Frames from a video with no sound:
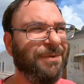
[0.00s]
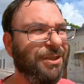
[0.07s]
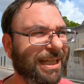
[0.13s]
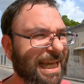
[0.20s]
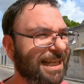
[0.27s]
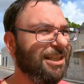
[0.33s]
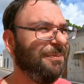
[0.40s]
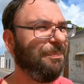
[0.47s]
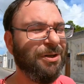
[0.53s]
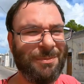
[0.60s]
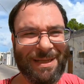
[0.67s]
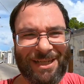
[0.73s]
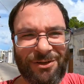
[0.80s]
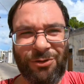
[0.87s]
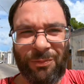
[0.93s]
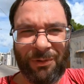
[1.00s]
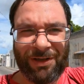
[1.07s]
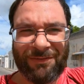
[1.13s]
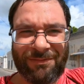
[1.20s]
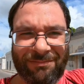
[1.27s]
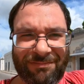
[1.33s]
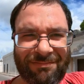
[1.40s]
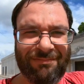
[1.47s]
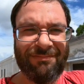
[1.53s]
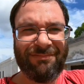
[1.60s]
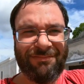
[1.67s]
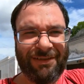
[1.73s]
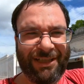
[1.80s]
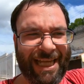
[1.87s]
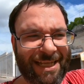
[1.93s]
You can't just put them in an Uber, and
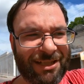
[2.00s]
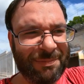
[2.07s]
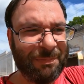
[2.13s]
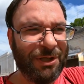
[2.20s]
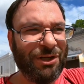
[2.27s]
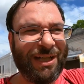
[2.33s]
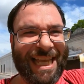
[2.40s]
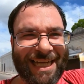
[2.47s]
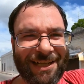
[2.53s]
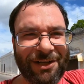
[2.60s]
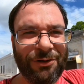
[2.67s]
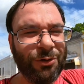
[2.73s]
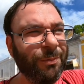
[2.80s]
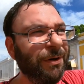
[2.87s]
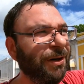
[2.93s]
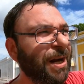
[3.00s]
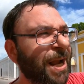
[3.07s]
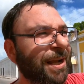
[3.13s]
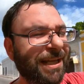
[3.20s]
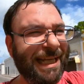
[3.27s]
you can't just put your kid in an Uber.